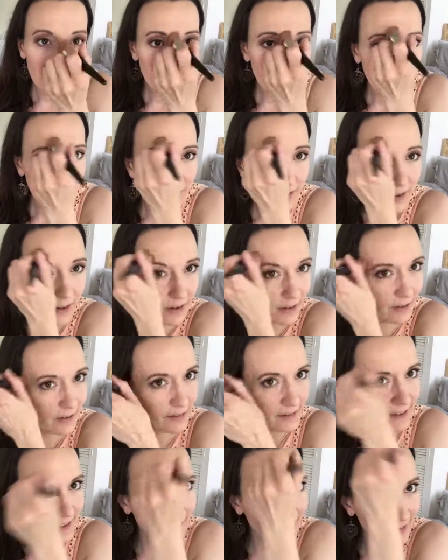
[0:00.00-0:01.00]
We've all
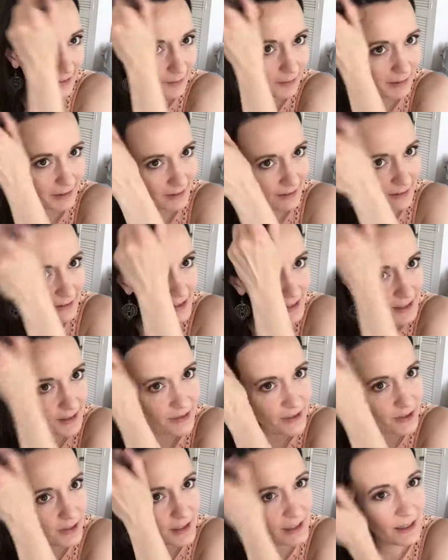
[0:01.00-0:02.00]
either been guilty of
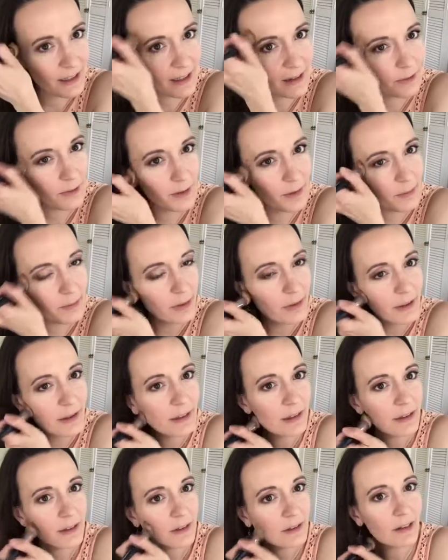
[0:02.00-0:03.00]
doing it at one
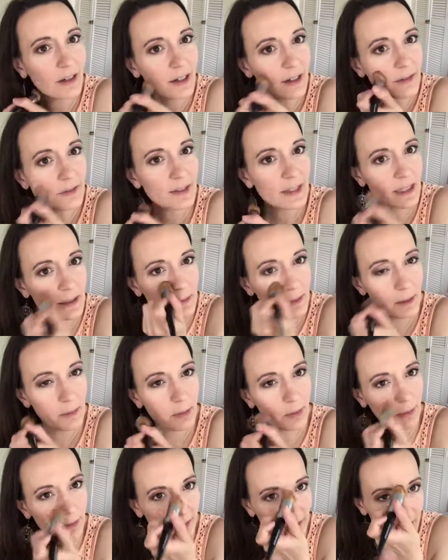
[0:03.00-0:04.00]
point or have seen
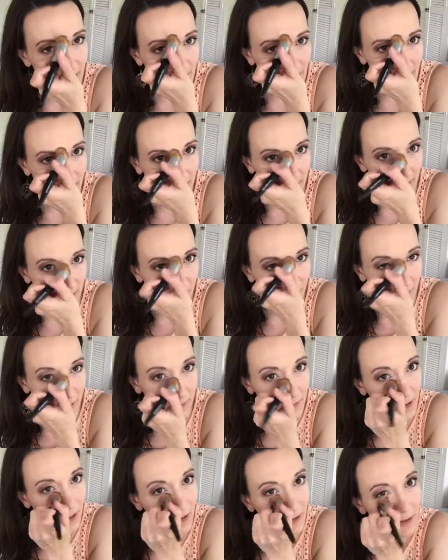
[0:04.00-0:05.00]
people with it, so you know what I'm
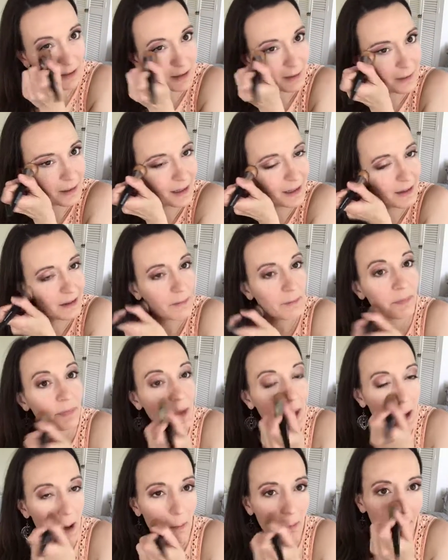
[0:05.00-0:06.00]
talking about.
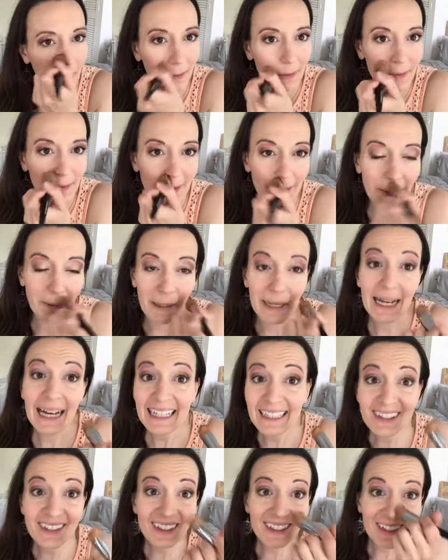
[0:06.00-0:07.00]
But when you get the right
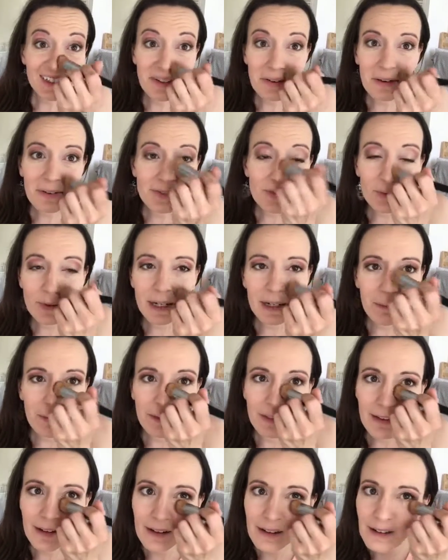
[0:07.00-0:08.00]
color, you don't have to worry
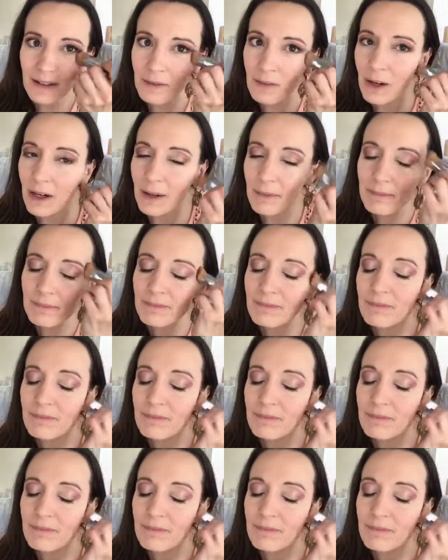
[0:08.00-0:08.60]
about that anymore.